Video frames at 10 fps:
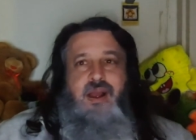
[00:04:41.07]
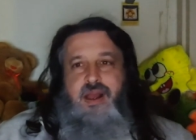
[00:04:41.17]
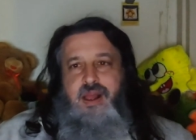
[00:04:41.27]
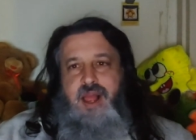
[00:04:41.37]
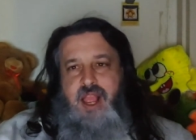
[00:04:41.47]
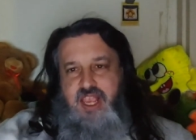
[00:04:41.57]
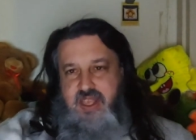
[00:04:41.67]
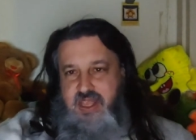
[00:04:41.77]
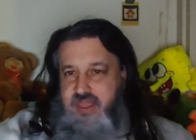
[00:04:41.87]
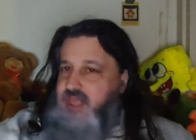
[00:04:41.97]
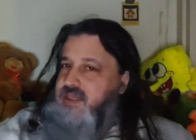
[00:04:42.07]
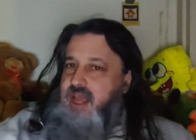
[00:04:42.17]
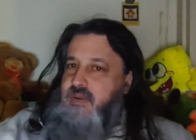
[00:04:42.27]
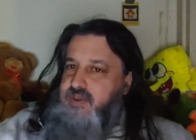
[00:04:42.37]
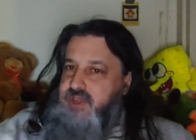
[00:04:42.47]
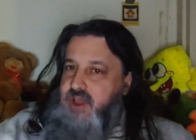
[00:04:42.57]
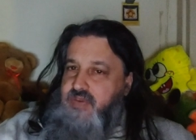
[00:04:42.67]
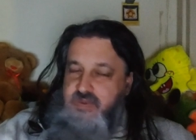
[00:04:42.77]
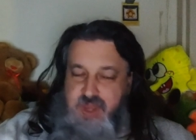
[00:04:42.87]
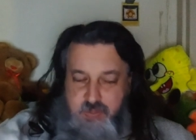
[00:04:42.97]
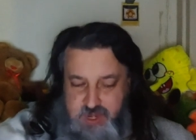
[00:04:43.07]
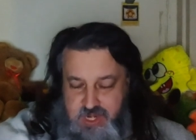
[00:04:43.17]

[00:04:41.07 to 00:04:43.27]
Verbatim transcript: Uh, I, it's not resolved for me,